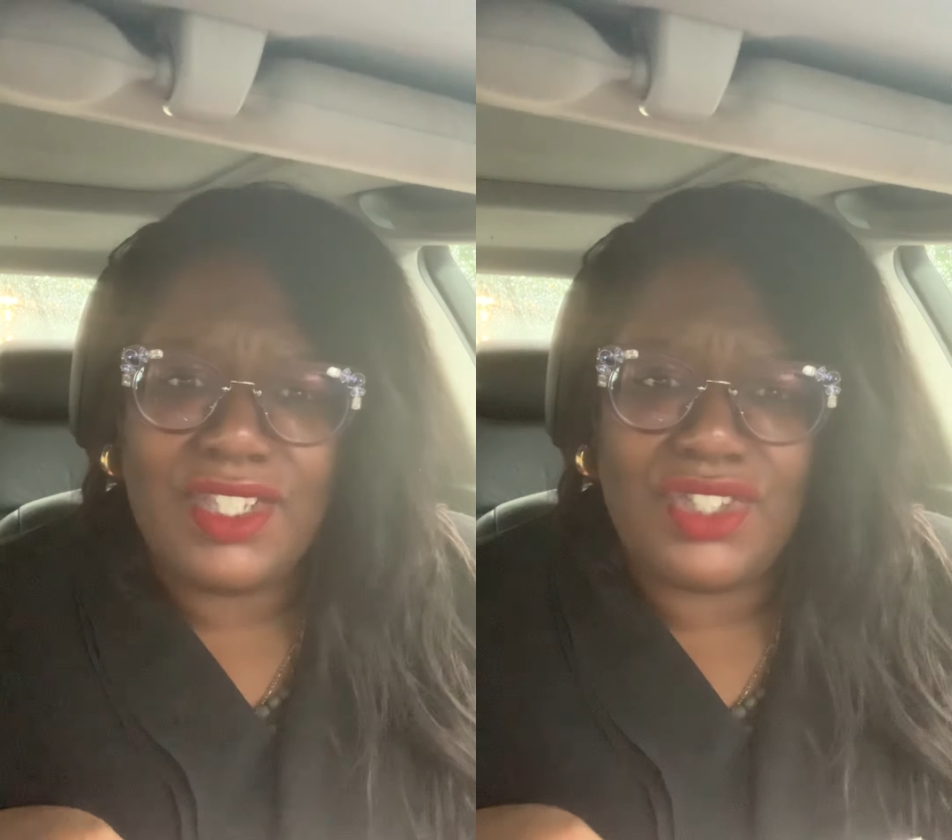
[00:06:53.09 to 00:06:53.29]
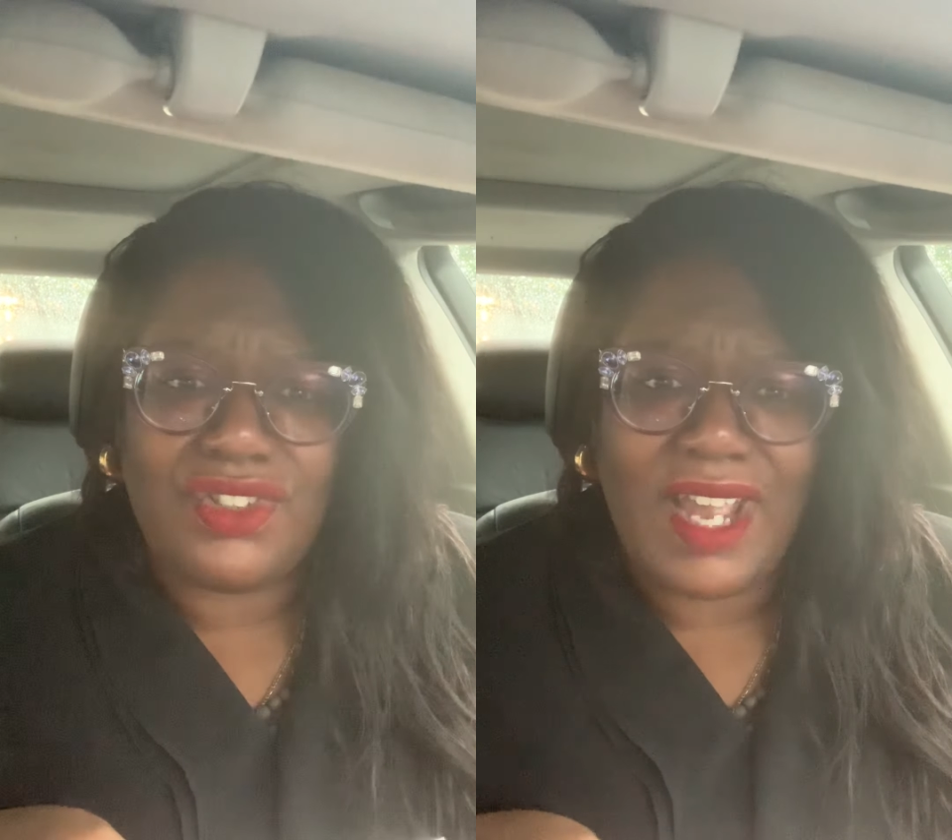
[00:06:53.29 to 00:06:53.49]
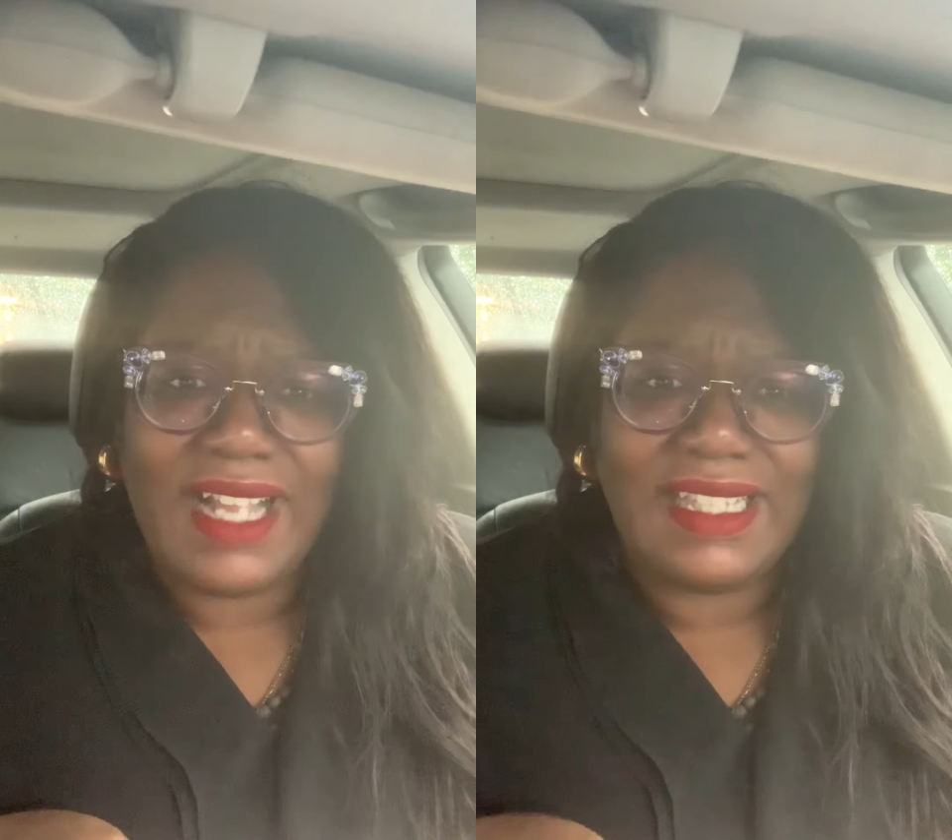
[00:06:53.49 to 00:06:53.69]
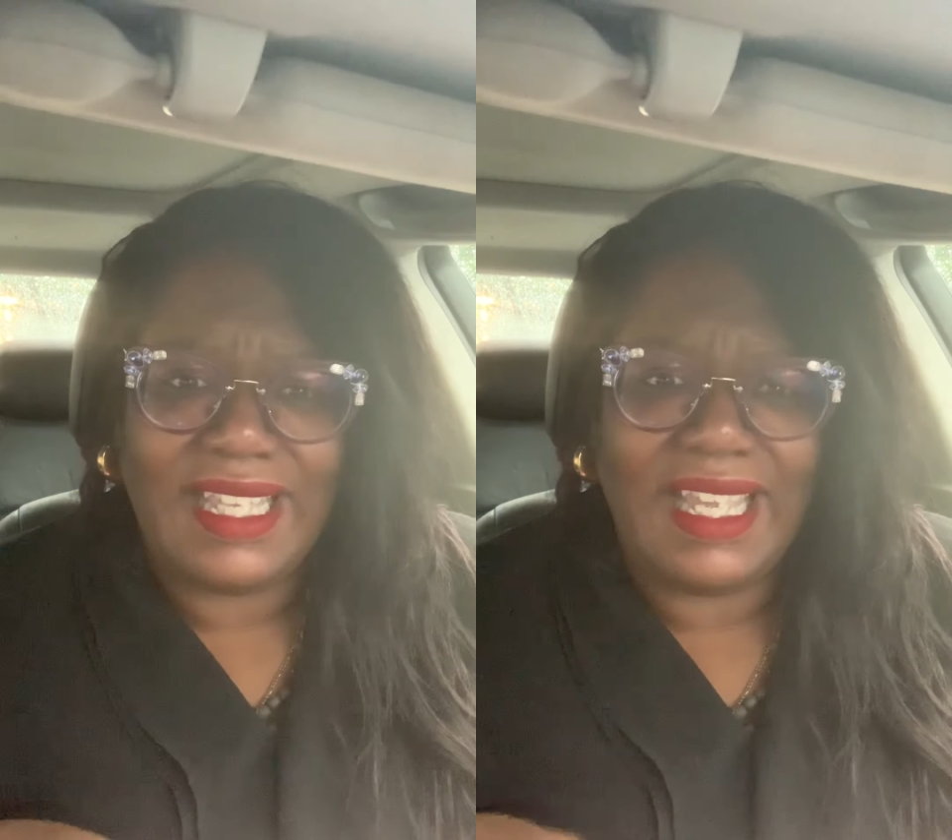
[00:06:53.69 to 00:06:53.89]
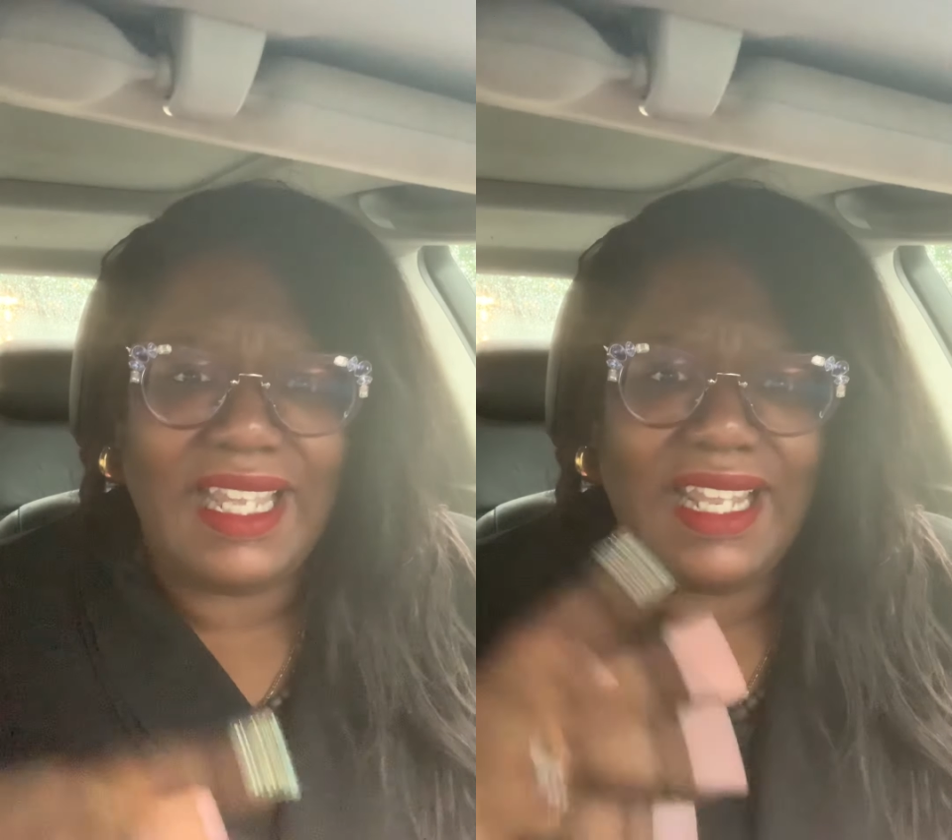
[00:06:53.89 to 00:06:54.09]

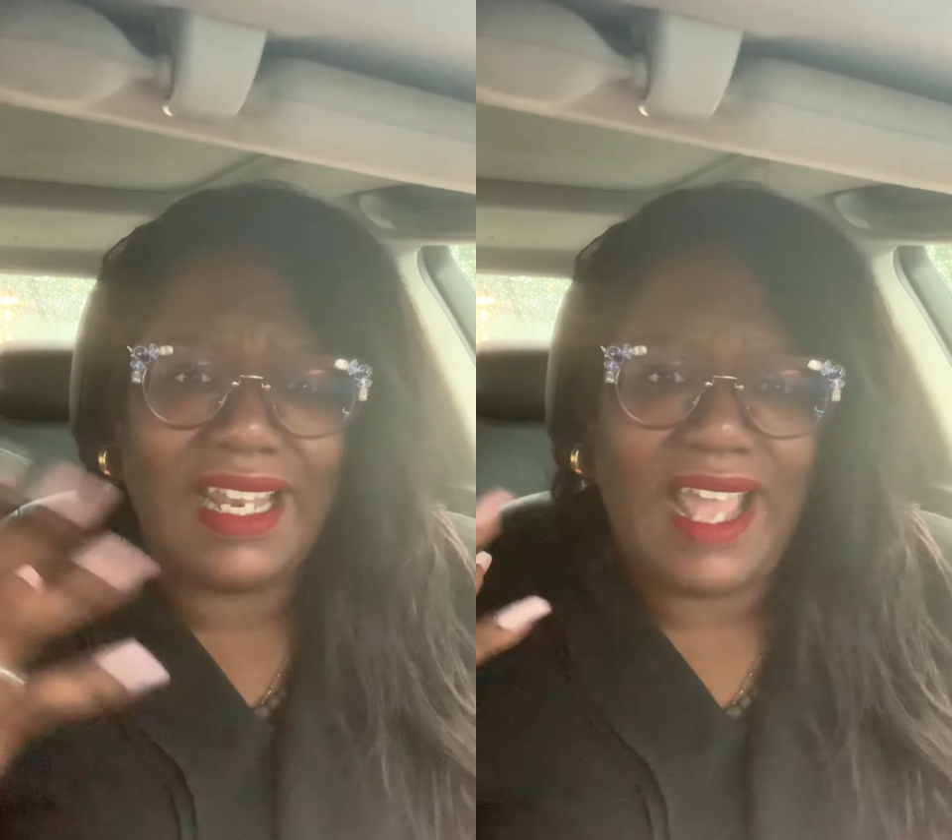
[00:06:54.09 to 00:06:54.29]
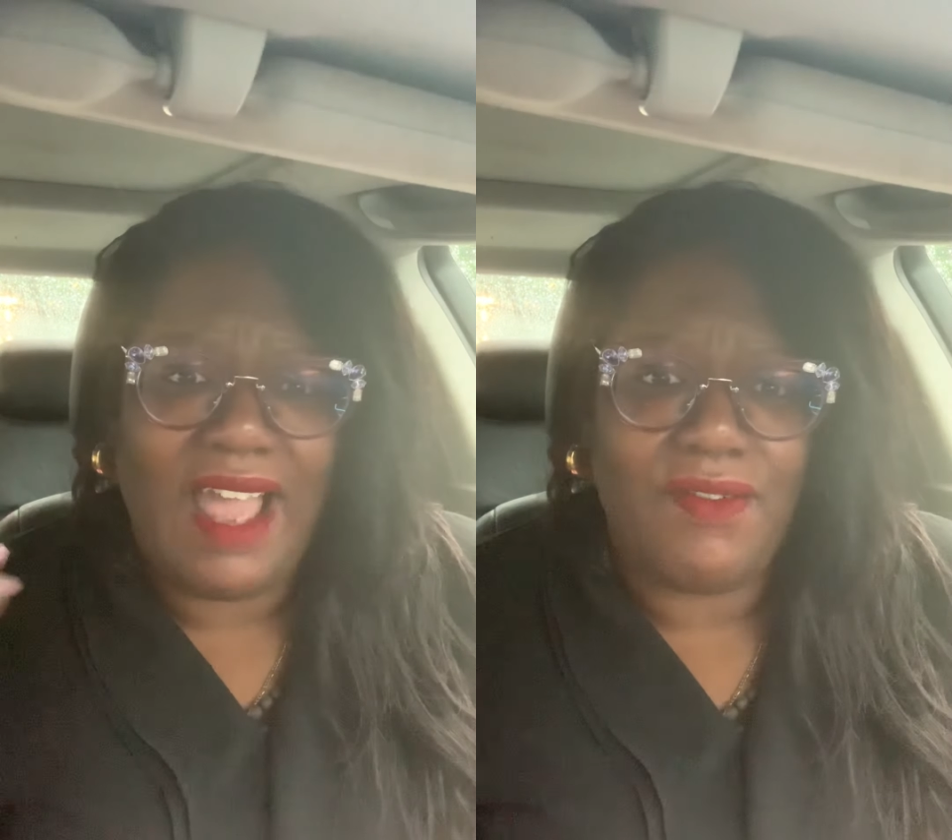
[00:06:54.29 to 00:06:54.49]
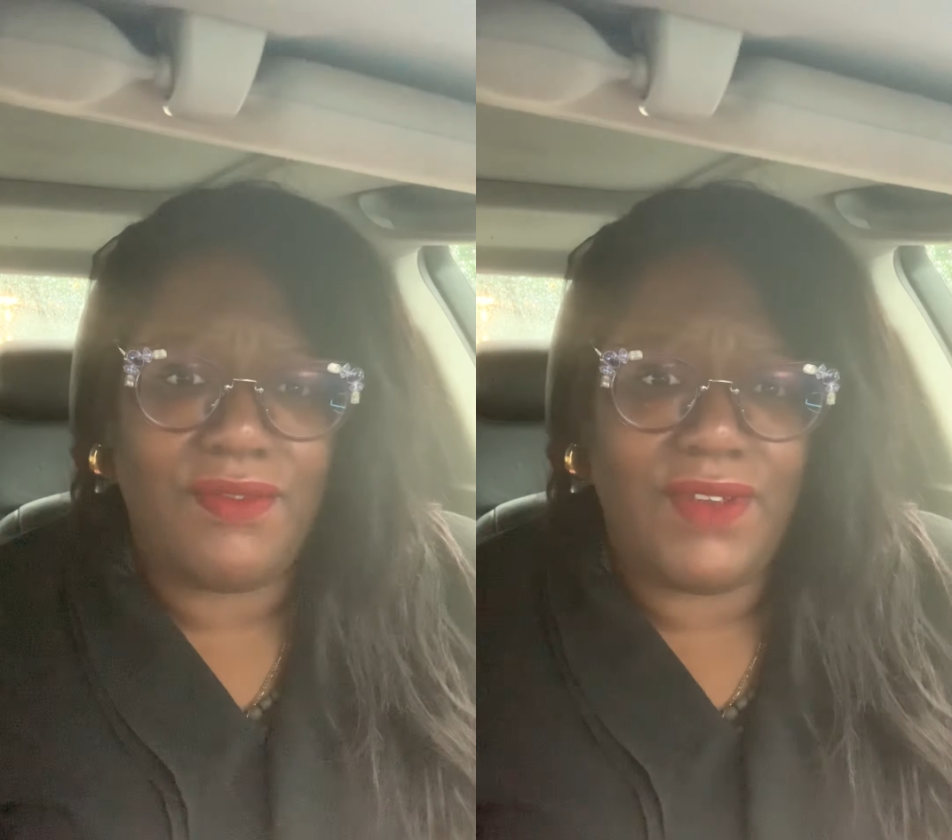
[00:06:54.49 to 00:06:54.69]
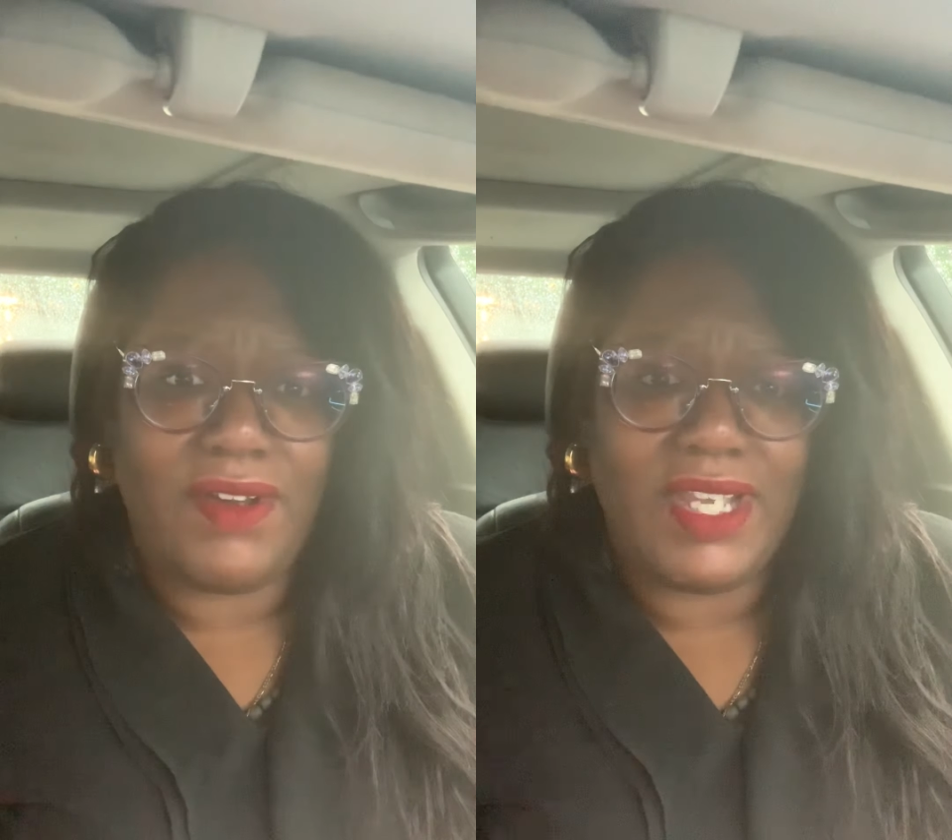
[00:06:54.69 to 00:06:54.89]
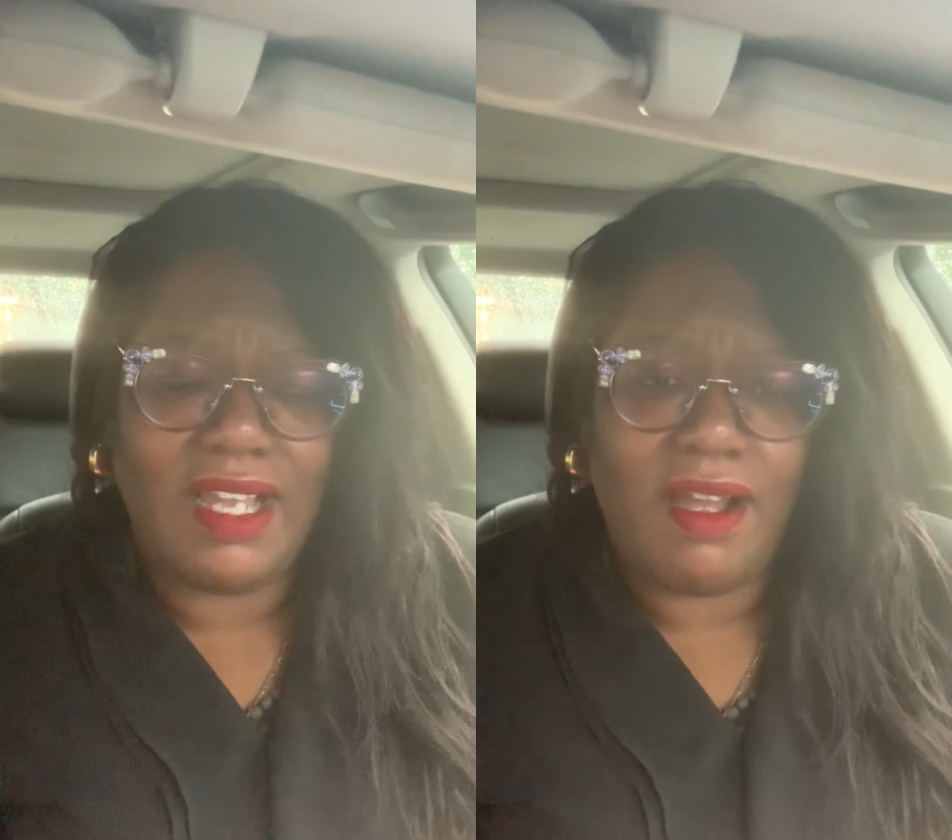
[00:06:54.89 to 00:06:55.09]
distracted, and I have a
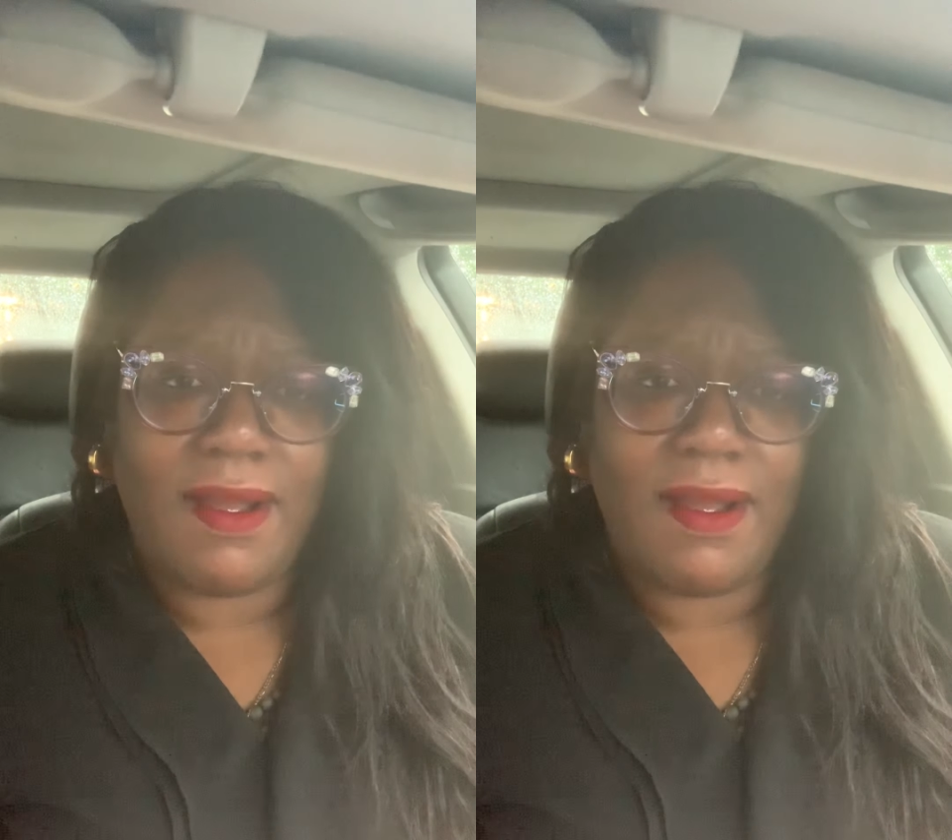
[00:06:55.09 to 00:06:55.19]
very